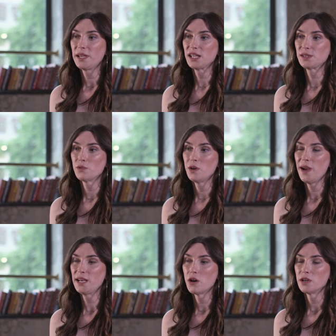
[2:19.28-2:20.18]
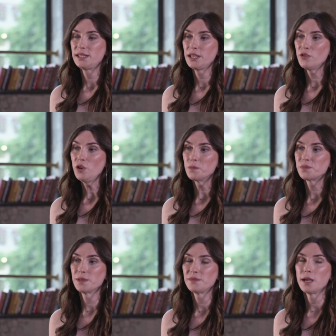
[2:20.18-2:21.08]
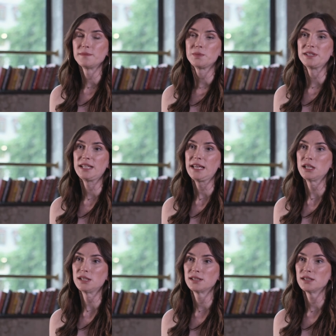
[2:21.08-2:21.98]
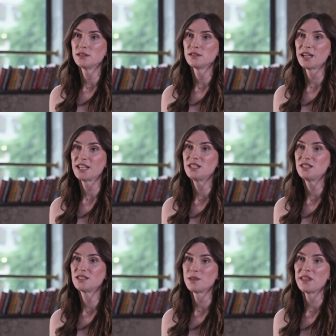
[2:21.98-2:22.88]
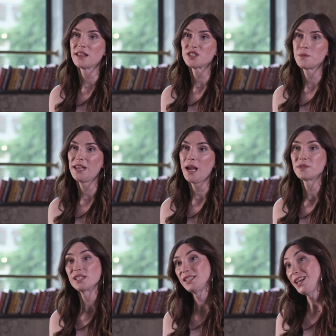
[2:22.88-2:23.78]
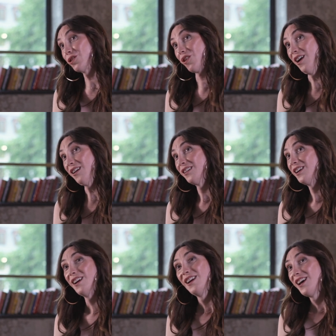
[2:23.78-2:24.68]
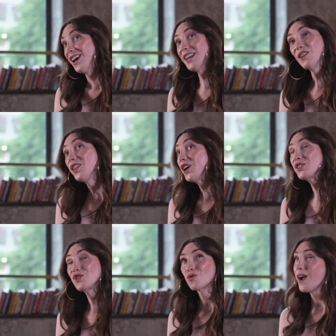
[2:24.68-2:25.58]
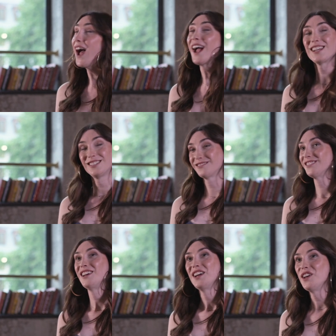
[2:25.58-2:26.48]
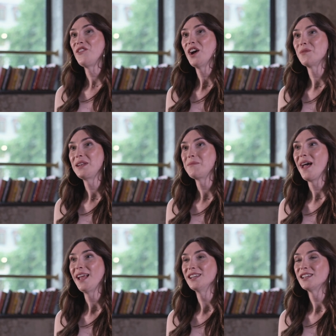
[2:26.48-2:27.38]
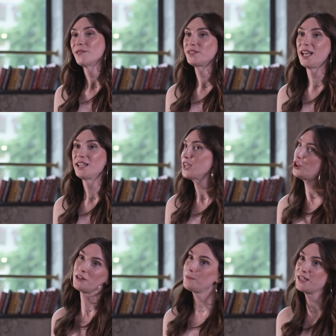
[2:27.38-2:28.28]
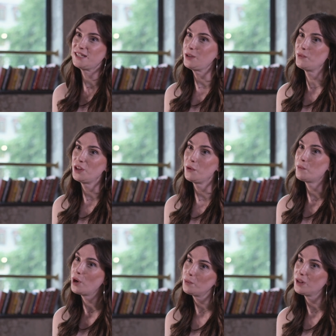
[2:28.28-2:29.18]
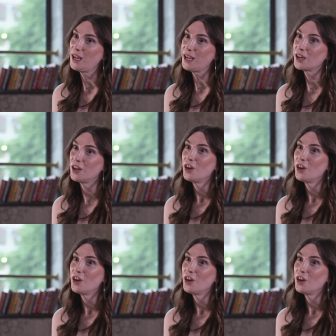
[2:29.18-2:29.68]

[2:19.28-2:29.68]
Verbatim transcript: because we're a minority group sometimes we're seen as like a, something that should be kept a secret. And I've lost track of how many men have said, I couldn't be seen with you in public.